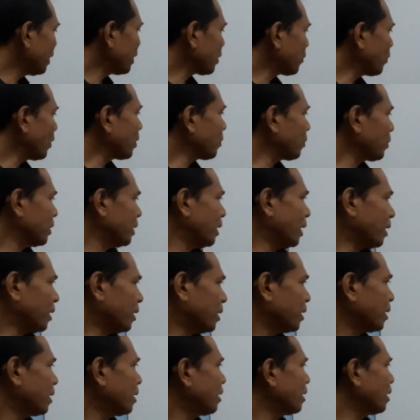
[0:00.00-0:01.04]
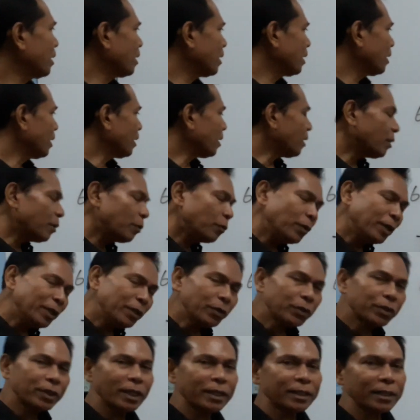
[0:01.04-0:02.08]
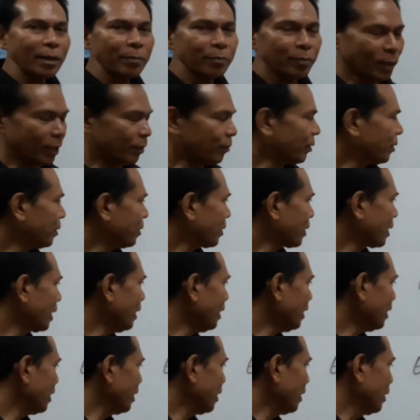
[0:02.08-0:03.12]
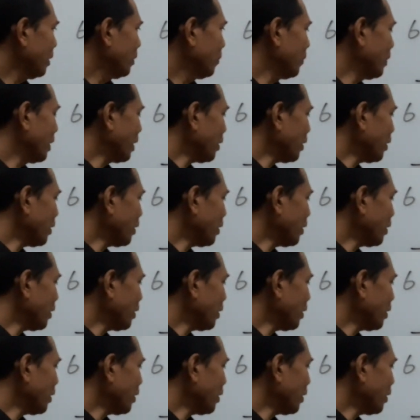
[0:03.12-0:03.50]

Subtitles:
square root 6. We use the same method, okay? We